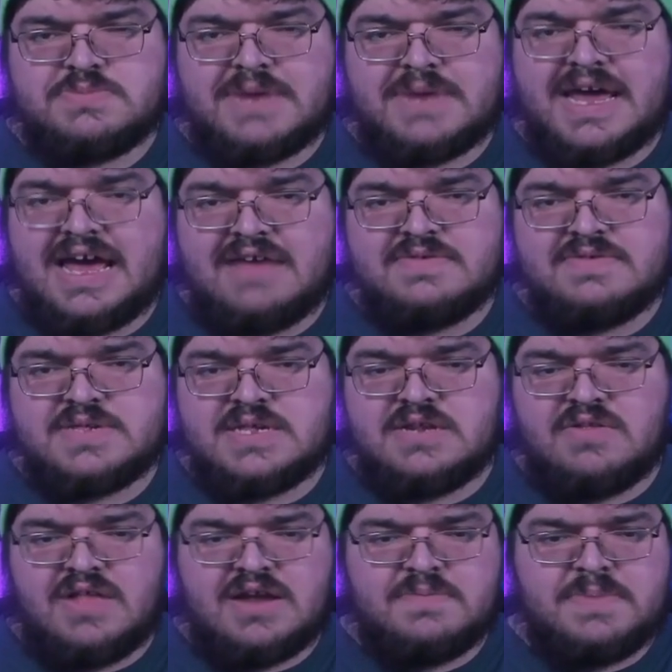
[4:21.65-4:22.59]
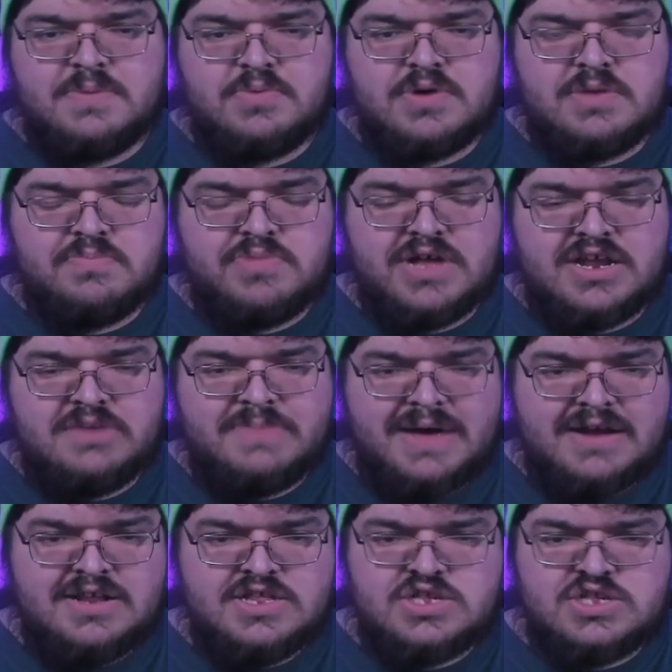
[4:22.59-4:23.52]
but I have seen a lot of people complain
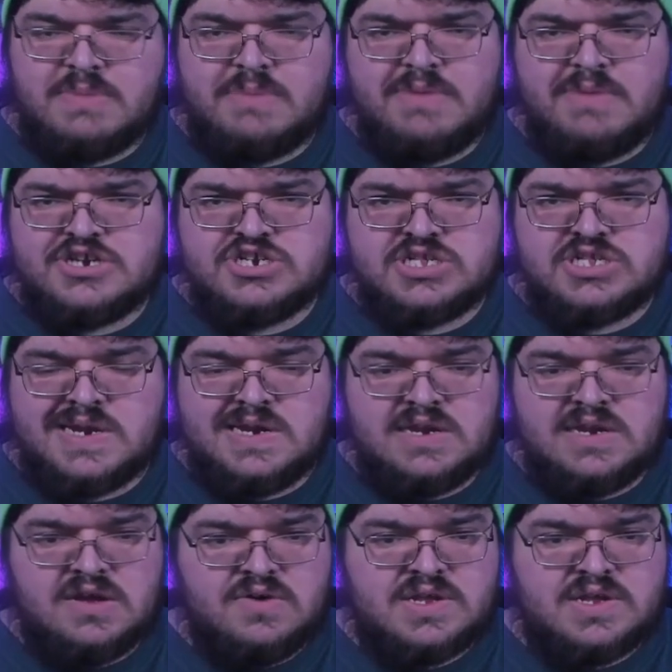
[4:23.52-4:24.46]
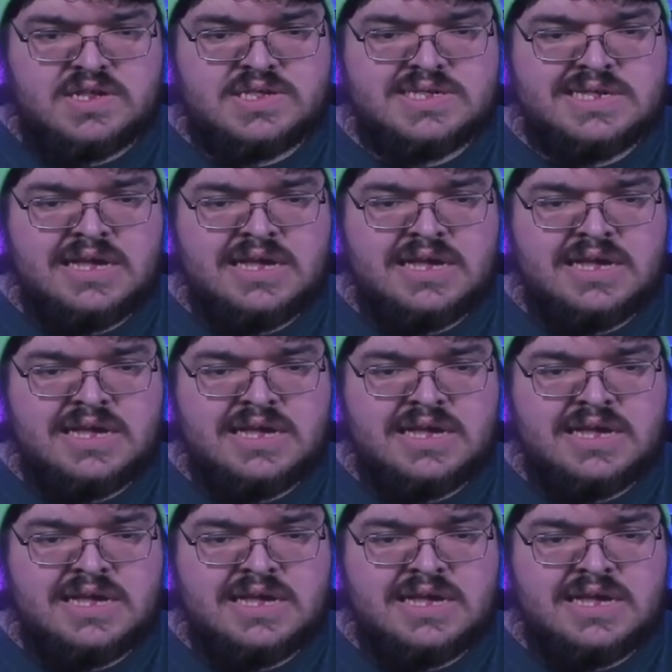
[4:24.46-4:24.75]
about it, so maybe I just didn't notice.